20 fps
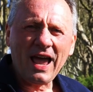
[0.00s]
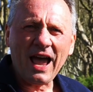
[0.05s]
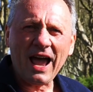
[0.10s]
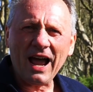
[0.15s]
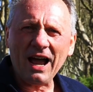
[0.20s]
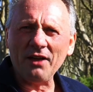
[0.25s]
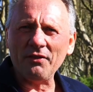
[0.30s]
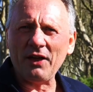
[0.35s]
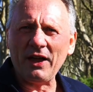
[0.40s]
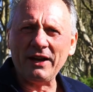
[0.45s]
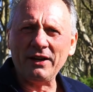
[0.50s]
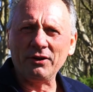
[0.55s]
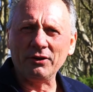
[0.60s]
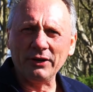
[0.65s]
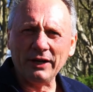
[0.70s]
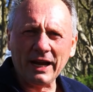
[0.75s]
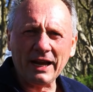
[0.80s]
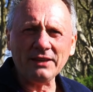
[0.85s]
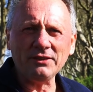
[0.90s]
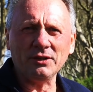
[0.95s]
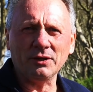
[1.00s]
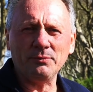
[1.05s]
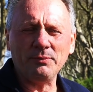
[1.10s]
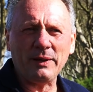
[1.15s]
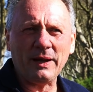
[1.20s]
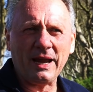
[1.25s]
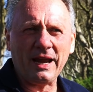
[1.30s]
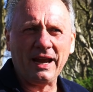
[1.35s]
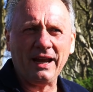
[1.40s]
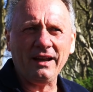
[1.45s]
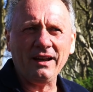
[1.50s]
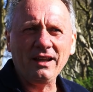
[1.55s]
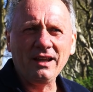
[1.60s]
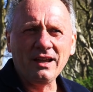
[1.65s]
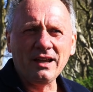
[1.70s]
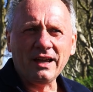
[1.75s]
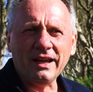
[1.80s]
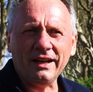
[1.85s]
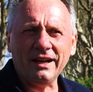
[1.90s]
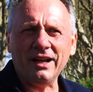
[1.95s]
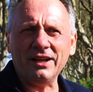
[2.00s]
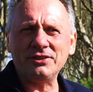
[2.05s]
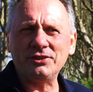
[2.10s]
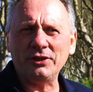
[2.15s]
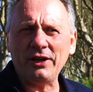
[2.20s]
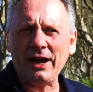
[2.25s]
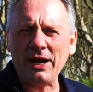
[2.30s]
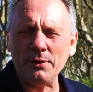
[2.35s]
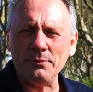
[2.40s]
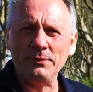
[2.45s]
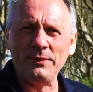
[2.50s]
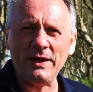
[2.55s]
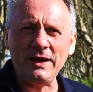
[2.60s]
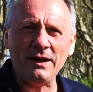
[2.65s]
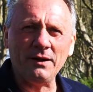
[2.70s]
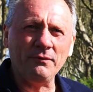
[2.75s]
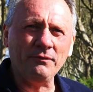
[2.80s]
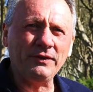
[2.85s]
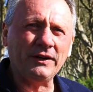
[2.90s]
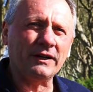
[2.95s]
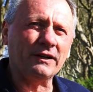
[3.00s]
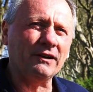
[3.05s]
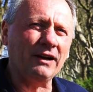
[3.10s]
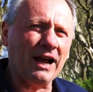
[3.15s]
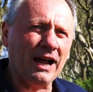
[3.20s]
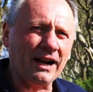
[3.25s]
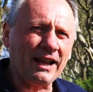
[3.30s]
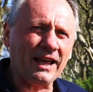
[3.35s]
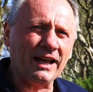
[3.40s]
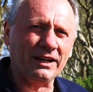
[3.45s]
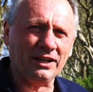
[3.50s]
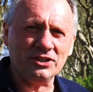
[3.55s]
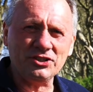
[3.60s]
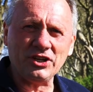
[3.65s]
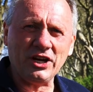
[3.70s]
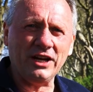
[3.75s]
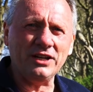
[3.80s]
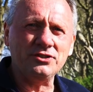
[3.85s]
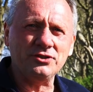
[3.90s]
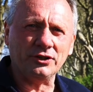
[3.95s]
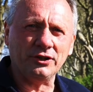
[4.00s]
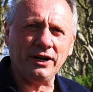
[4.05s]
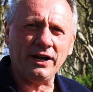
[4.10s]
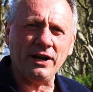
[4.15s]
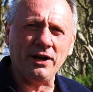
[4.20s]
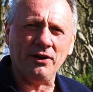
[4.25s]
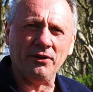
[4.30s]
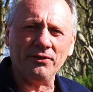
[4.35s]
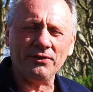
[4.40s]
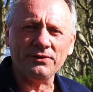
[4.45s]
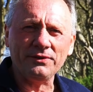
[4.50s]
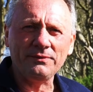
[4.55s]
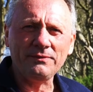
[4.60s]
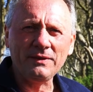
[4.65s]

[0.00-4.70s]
how they create their pain and also help them figure out how to change their health.